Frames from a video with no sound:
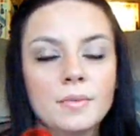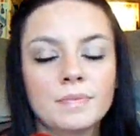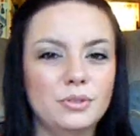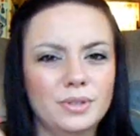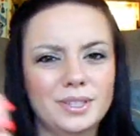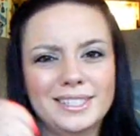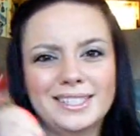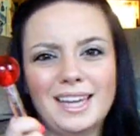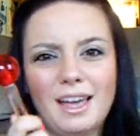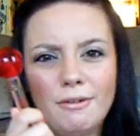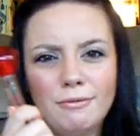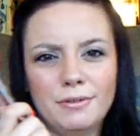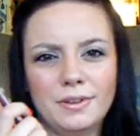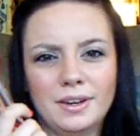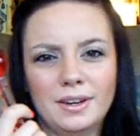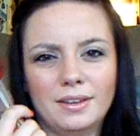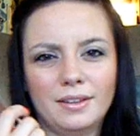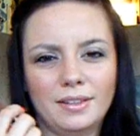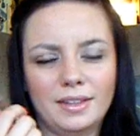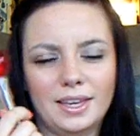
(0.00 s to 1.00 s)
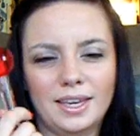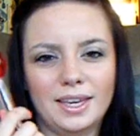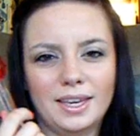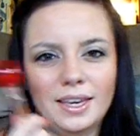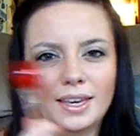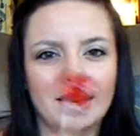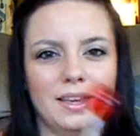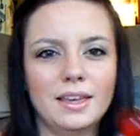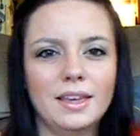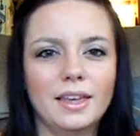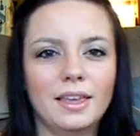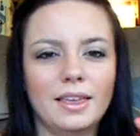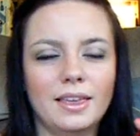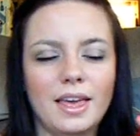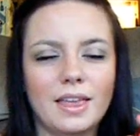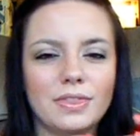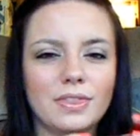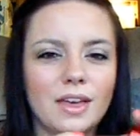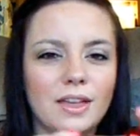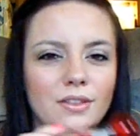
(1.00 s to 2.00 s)
And you can definitely
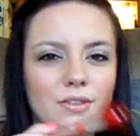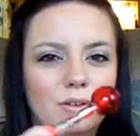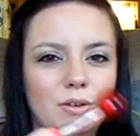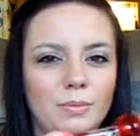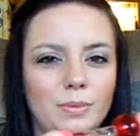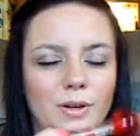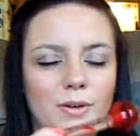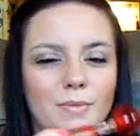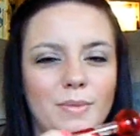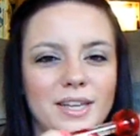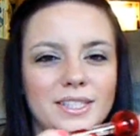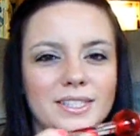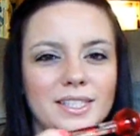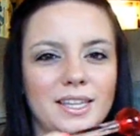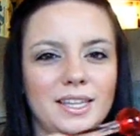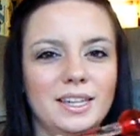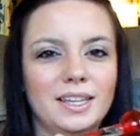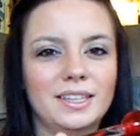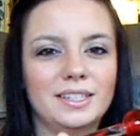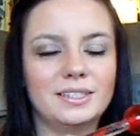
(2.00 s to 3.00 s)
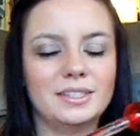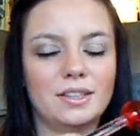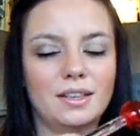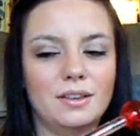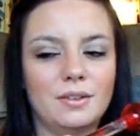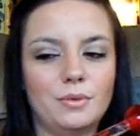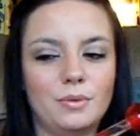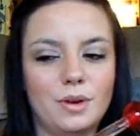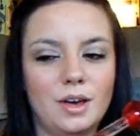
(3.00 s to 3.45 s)
get that little bit of muskiness